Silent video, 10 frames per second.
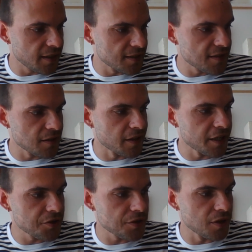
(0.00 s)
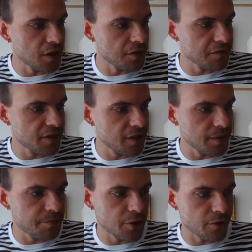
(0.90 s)
installation of
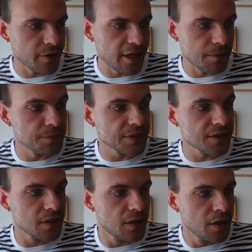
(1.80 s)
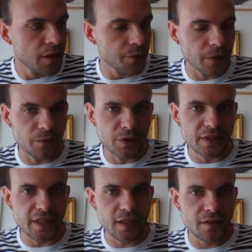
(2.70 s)
the programs we will
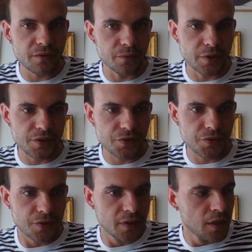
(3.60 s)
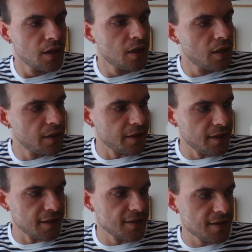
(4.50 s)
need, which
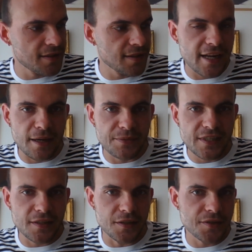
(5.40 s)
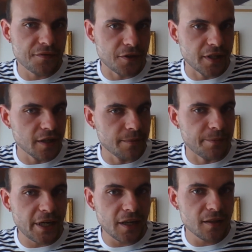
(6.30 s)
is MSys for the
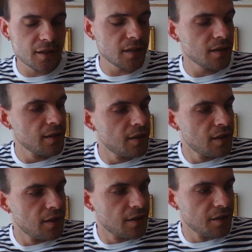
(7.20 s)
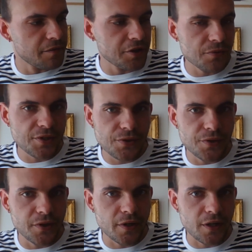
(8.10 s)
compiler, Visual
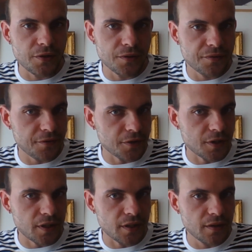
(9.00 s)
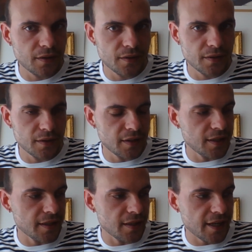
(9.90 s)
Studio Code for
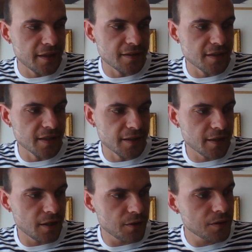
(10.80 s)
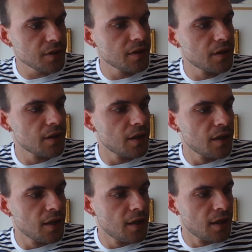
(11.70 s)
editing the code,
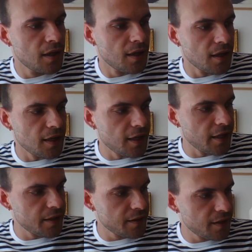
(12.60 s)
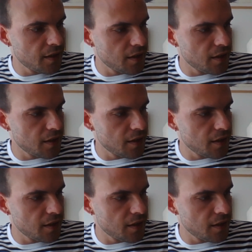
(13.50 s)
and